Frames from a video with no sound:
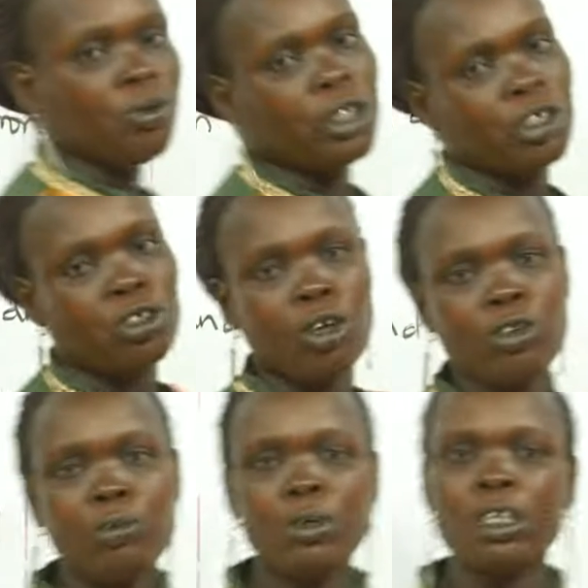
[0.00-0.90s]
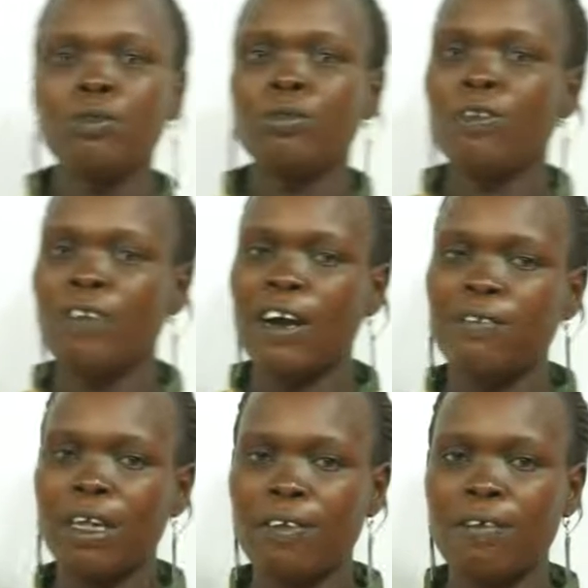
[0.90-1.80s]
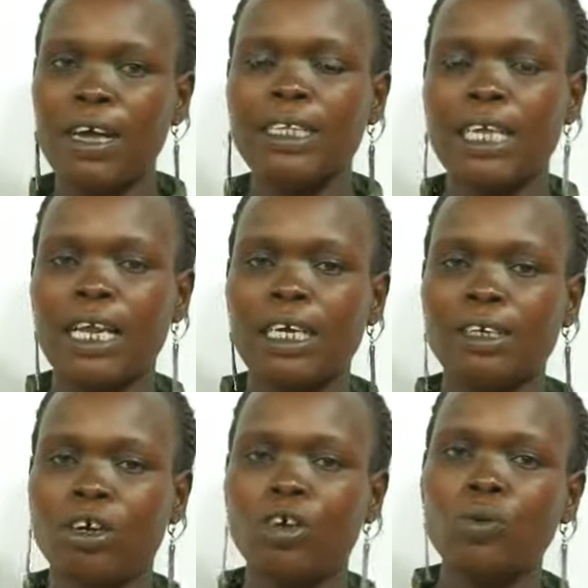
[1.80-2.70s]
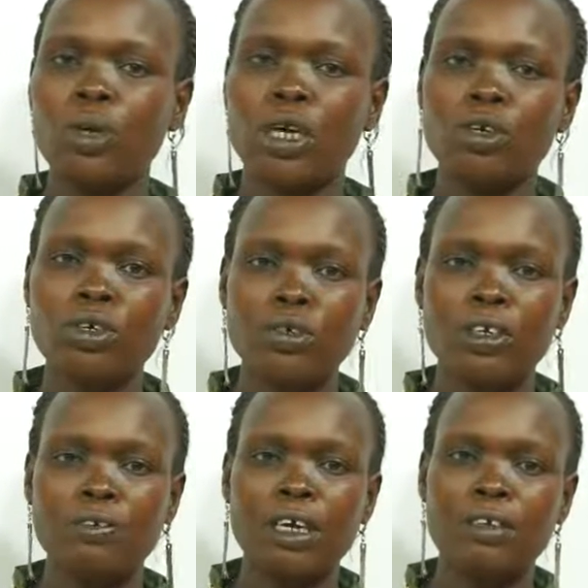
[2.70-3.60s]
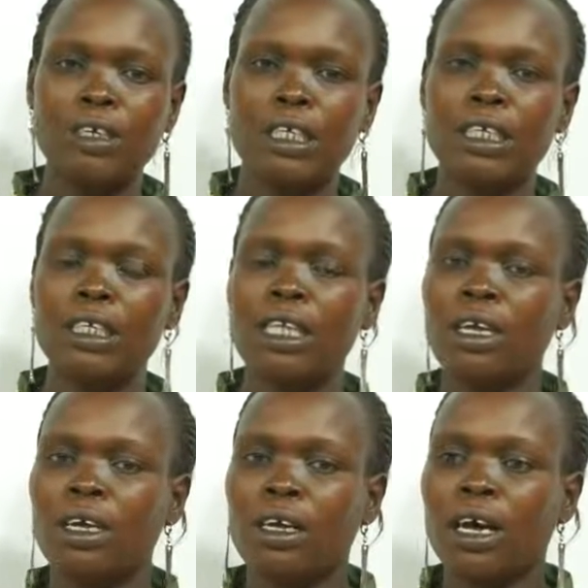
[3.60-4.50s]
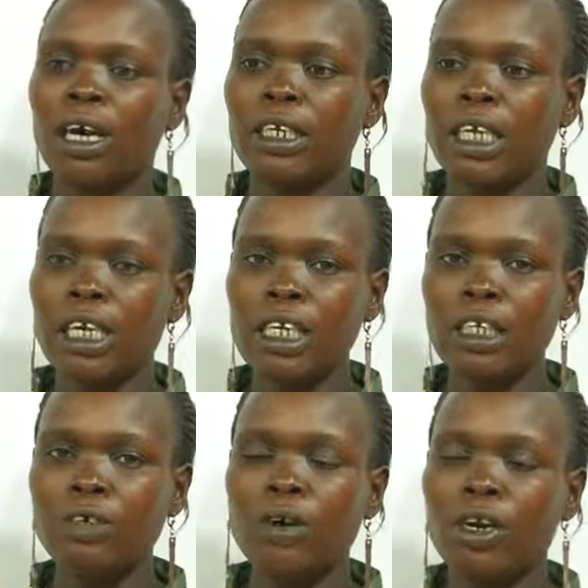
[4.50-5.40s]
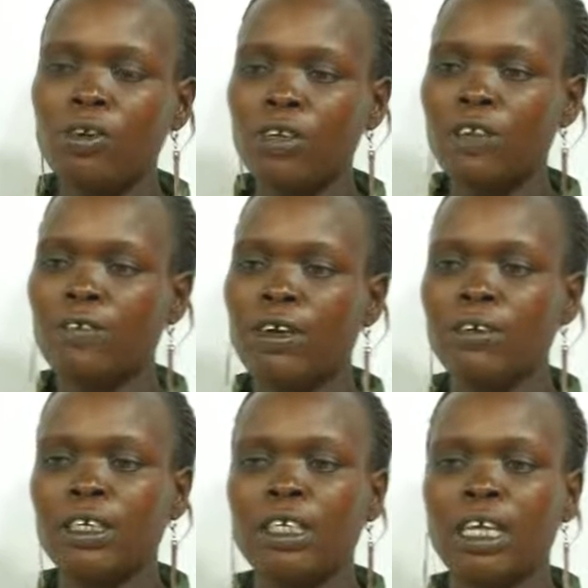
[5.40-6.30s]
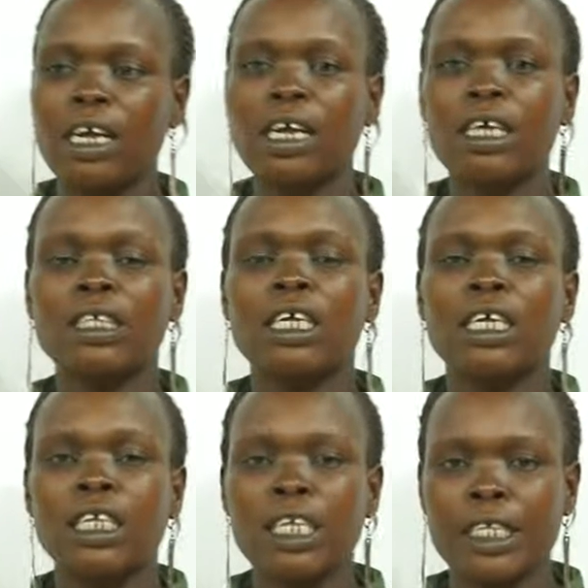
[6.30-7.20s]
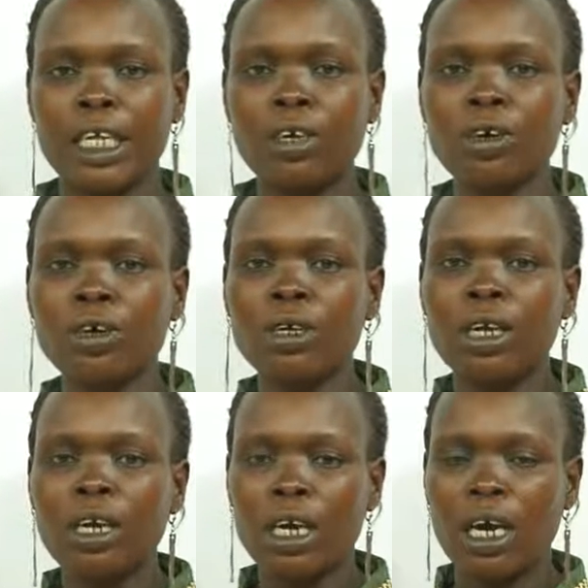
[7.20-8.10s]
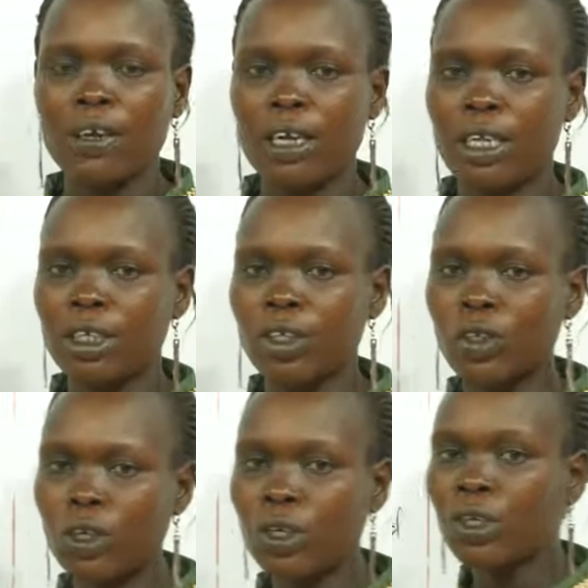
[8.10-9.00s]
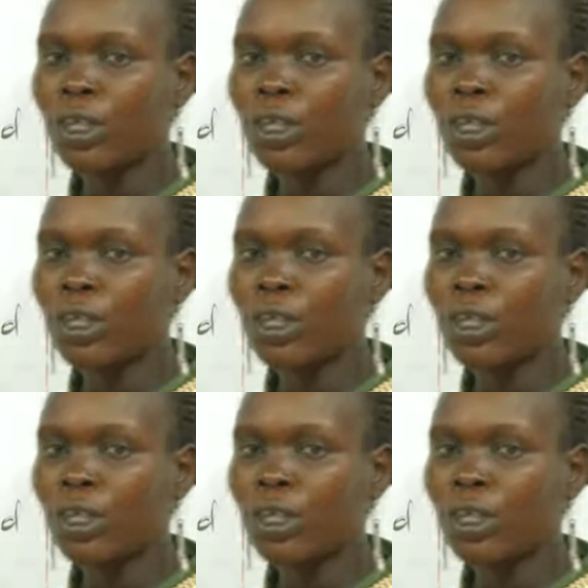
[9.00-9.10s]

which is going to be removed after the first electron, we are going to refer to it the energy, we are going to refer to it as the second ionization